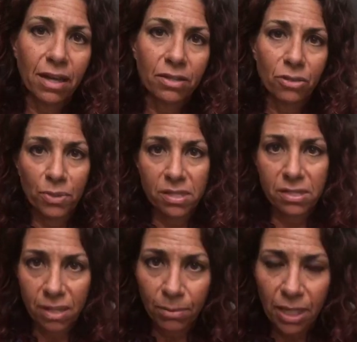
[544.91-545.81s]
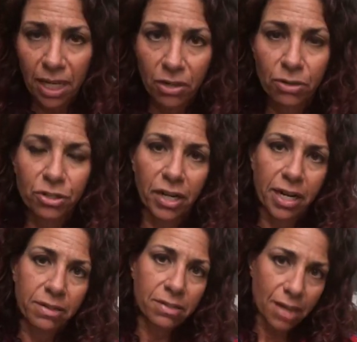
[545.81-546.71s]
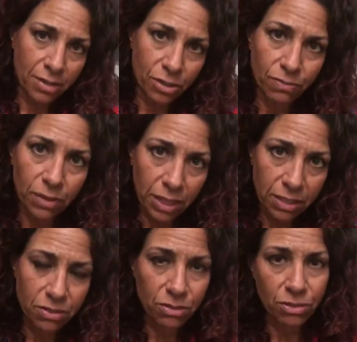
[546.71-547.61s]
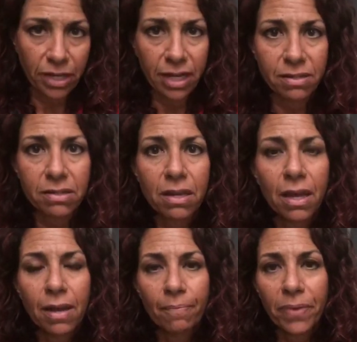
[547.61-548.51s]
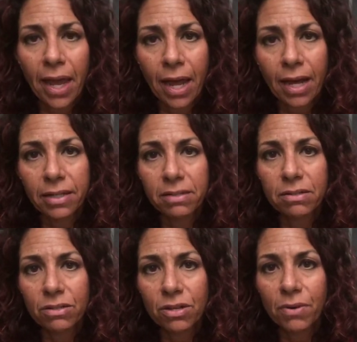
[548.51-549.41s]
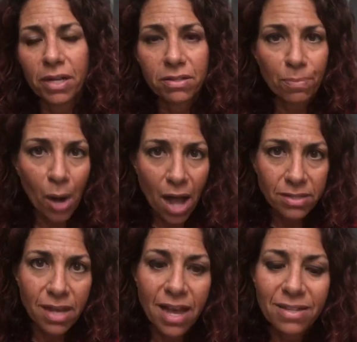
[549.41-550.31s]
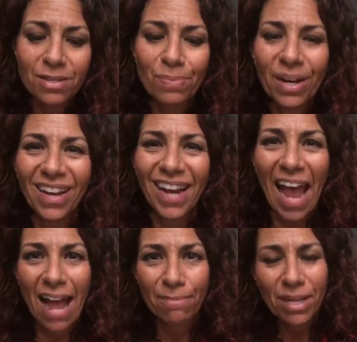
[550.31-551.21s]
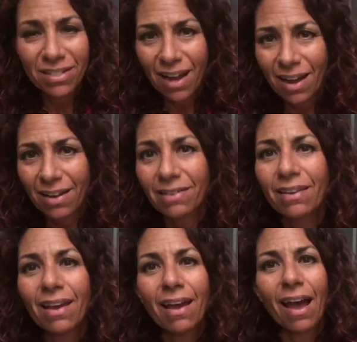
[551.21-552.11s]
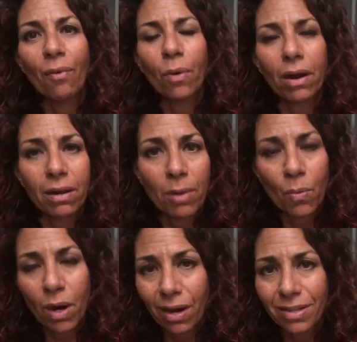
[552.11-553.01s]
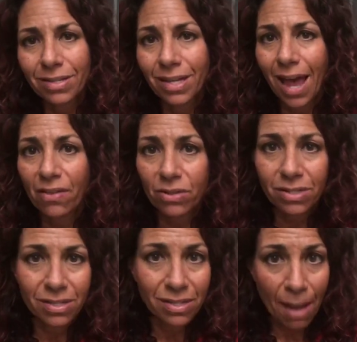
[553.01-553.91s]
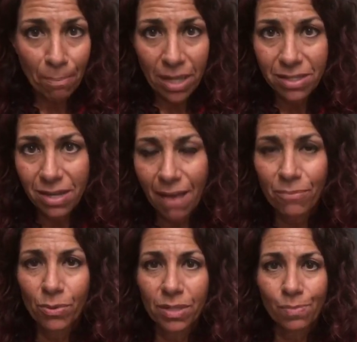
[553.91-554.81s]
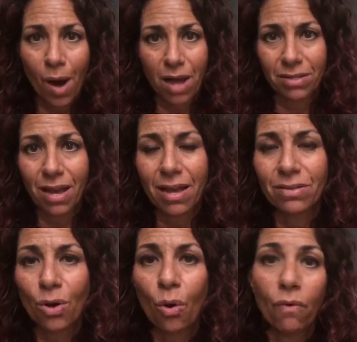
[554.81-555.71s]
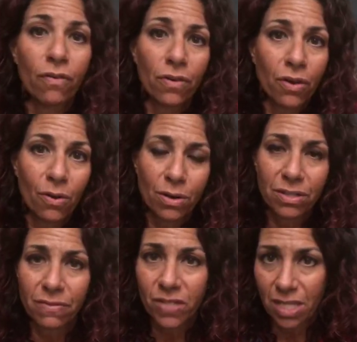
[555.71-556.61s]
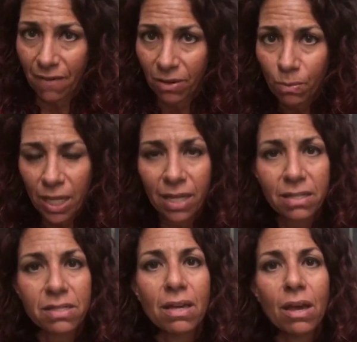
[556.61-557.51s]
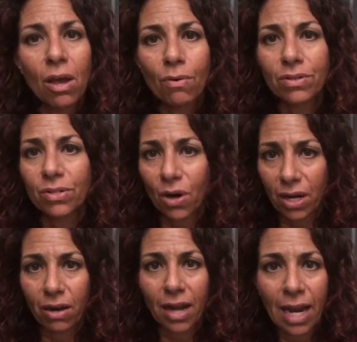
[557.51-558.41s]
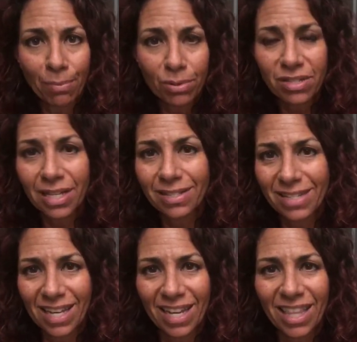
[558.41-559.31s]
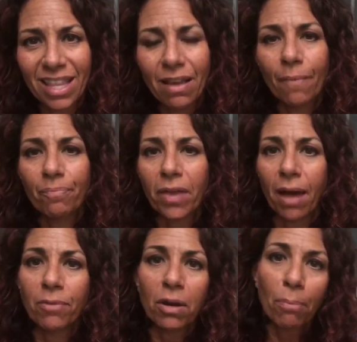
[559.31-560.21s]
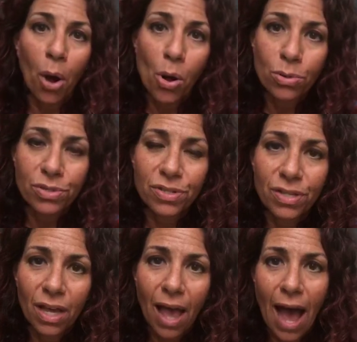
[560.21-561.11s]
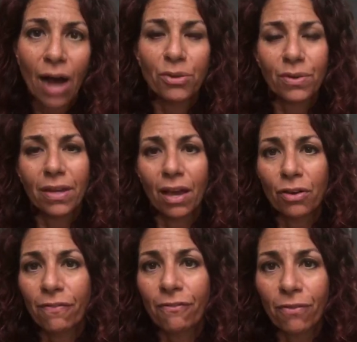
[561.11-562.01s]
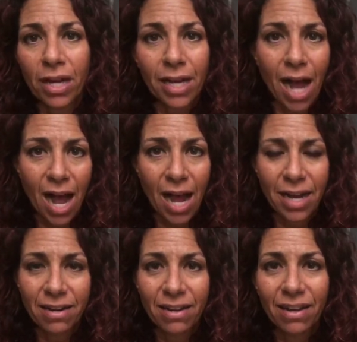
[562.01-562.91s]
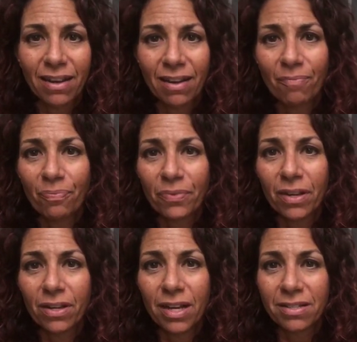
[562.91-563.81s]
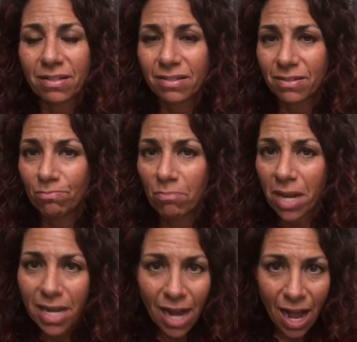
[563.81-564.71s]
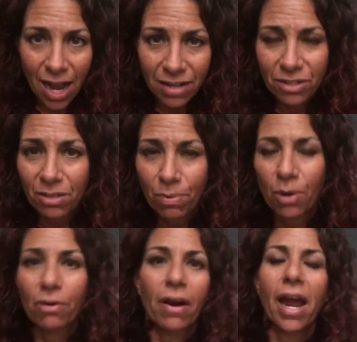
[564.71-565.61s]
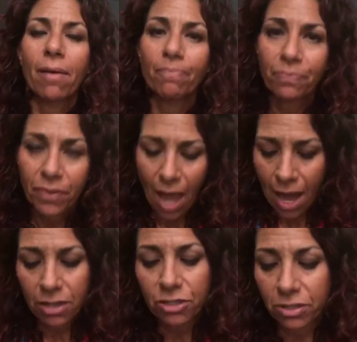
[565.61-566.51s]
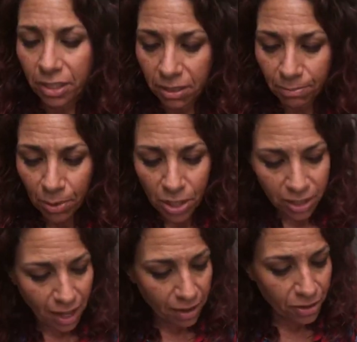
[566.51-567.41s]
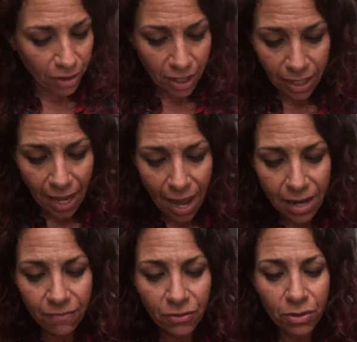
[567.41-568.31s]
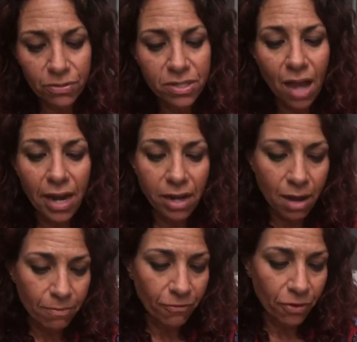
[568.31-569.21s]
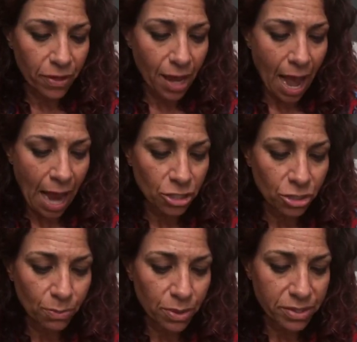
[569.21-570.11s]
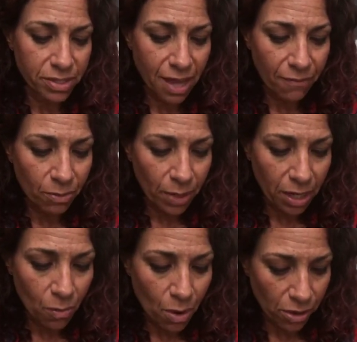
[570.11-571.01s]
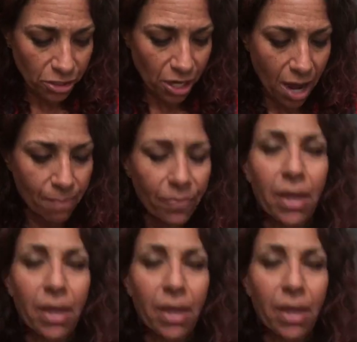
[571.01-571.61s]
to assimilate nutrients, and to release nutrients. And so it is a process, but it can be done. And we're going to be working together step by step through this process over the course of 7 weeks. We're starting on April 16th. I'm going to post how you can get your free guide. It's a mini guide to the program. Actually, the book that you're going to get if you sign up for the actual 7-week workshop,